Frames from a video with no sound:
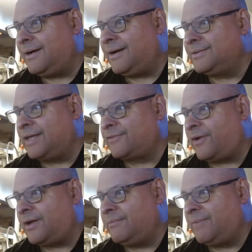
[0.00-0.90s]
James
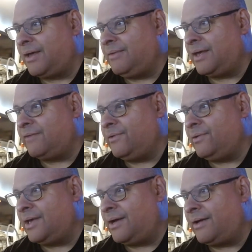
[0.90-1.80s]
Farley, maybe if you
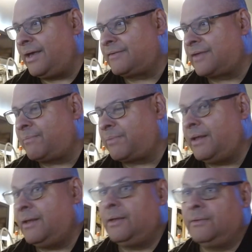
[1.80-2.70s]
yell, "Hey, skip," but
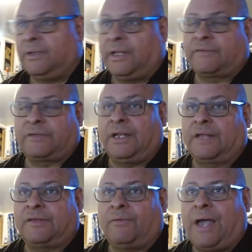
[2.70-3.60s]
let's see
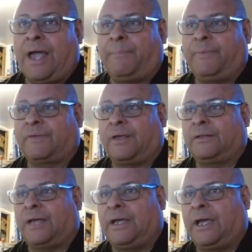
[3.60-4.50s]
what happens on.
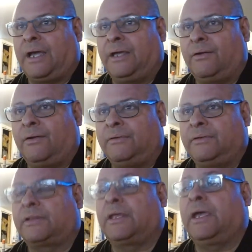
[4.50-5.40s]
And
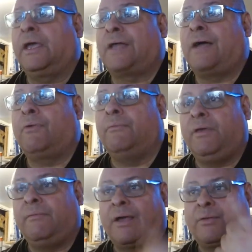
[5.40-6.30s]
the thing is that with me,
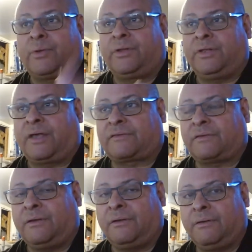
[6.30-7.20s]
Hamradio DX,